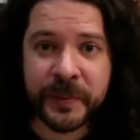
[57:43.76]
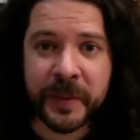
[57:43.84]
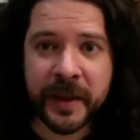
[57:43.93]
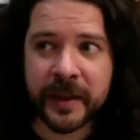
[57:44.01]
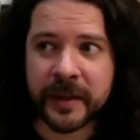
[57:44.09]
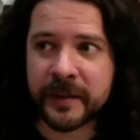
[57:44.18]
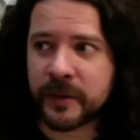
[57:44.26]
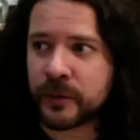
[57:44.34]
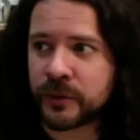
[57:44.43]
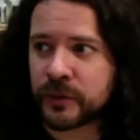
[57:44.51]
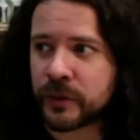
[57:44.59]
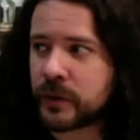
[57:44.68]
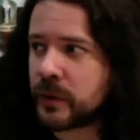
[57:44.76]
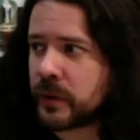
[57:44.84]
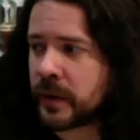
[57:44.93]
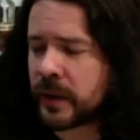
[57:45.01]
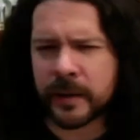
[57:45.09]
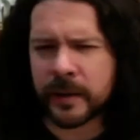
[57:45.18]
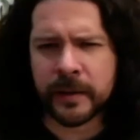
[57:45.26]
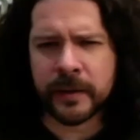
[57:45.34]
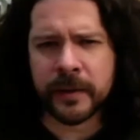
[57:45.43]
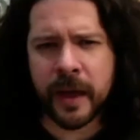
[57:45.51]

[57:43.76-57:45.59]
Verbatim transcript: And also, uh,